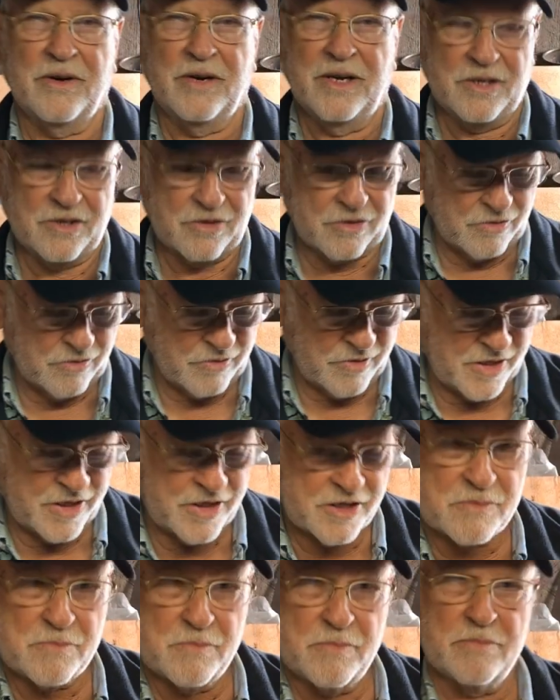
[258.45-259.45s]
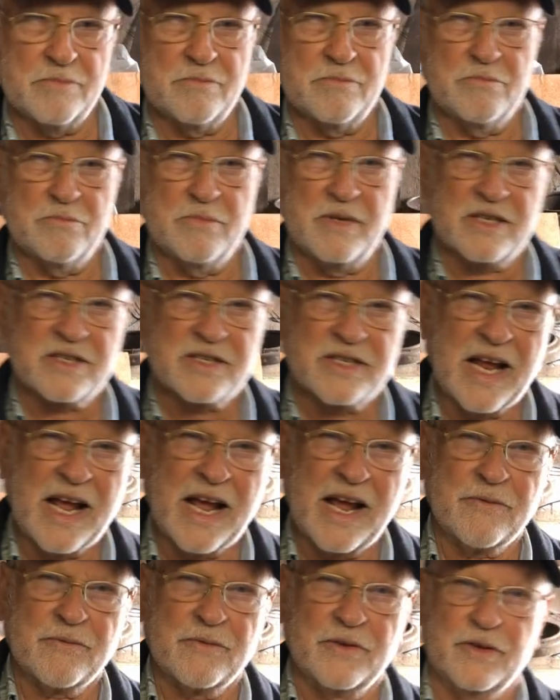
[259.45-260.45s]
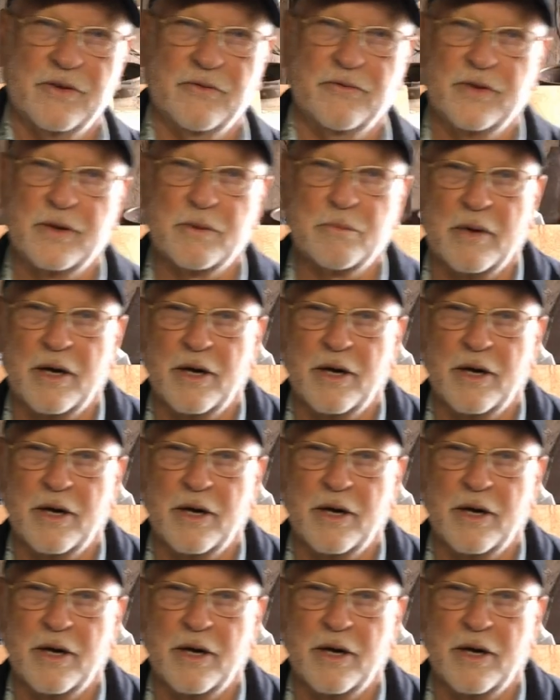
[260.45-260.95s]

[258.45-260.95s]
and he's already missed half of the football.